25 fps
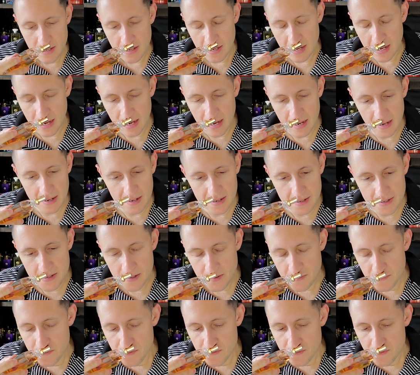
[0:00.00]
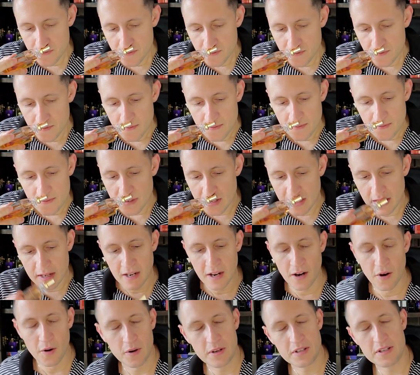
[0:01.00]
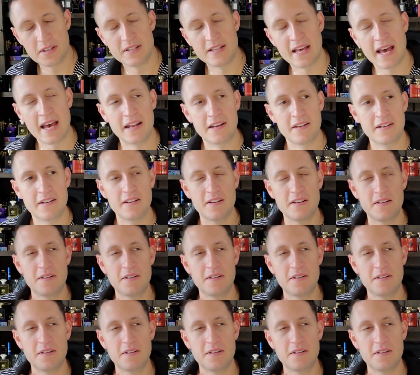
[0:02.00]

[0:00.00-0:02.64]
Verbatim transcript: and you know that